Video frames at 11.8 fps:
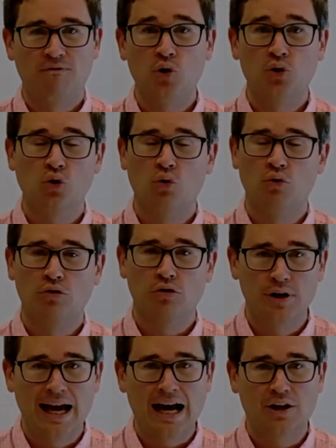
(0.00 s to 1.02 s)
first order
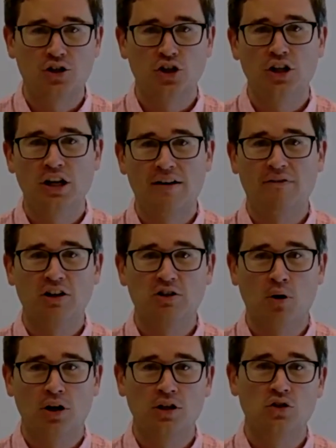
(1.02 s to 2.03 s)
reaction in FX
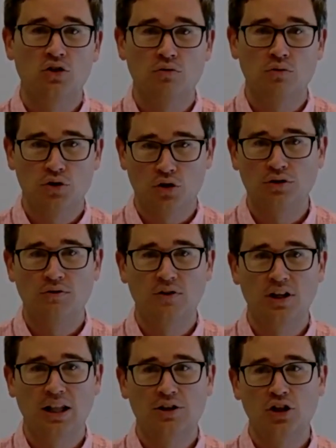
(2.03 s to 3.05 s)
markets to the result of
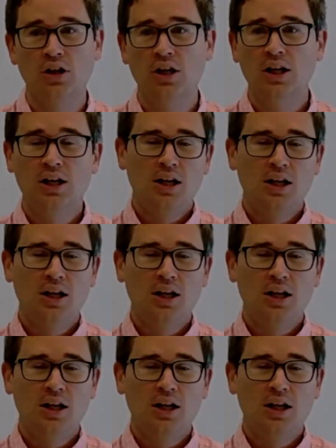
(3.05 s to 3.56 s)
the election,